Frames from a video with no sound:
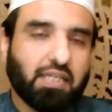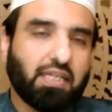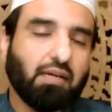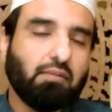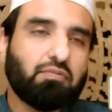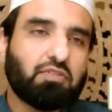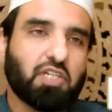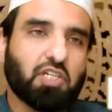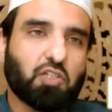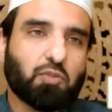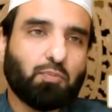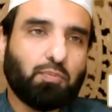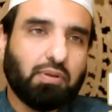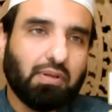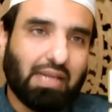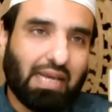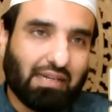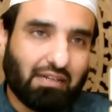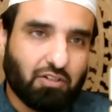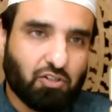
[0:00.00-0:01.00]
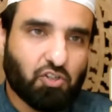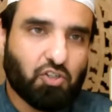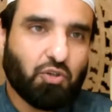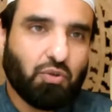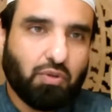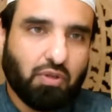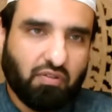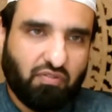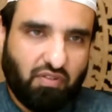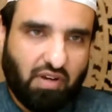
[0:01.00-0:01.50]
gives us
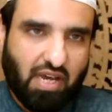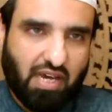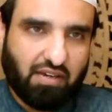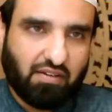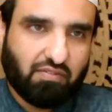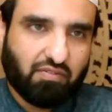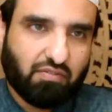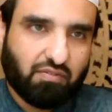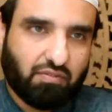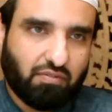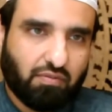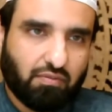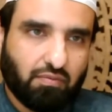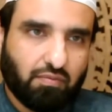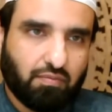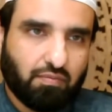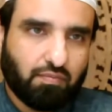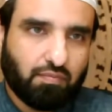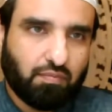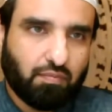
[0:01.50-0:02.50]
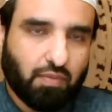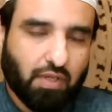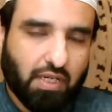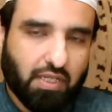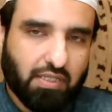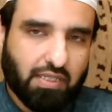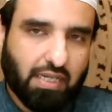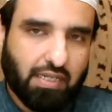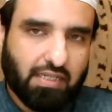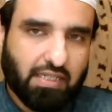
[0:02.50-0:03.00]
plenitude of life.
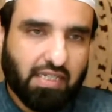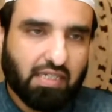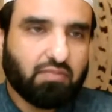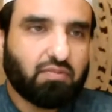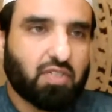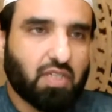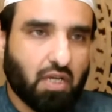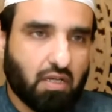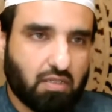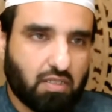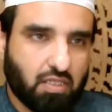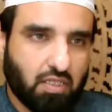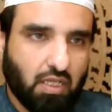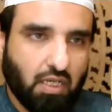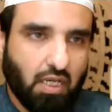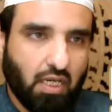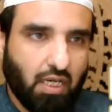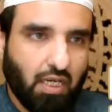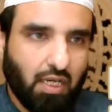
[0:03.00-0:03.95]
Right? That gives us